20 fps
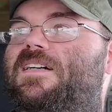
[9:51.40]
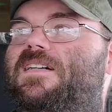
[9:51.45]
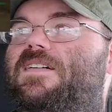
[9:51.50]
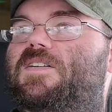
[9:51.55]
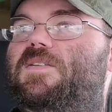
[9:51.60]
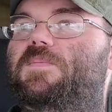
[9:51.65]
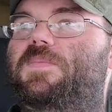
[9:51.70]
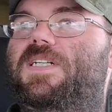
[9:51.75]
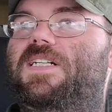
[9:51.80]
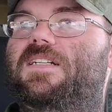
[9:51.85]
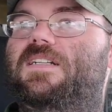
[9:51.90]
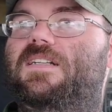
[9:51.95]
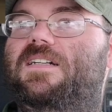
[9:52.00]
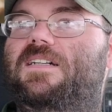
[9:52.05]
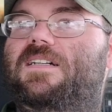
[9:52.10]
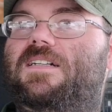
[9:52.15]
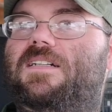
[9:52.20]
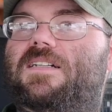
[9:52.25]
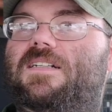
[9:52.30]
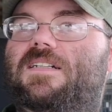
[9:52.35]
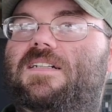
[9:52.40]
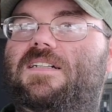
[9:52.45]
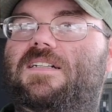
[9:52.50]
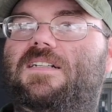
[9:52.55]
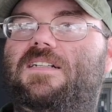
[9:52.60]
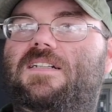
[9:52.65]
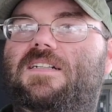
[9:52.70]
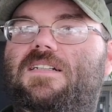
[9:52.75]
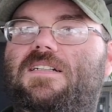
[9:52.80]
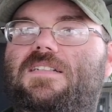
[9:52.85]
But
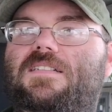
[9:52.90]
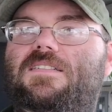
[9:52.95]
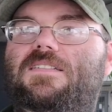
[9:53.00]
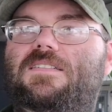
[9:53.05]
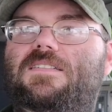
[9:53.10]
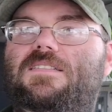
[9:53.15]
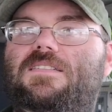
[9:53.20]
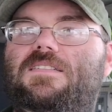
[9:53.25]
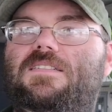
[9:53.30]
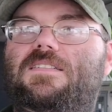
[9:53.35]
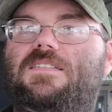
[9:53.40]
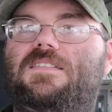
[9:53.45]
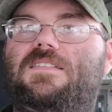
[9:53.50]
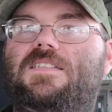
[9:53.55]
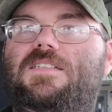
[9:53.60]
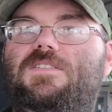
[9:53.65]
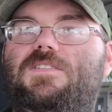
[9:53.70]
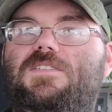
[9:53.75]
just to go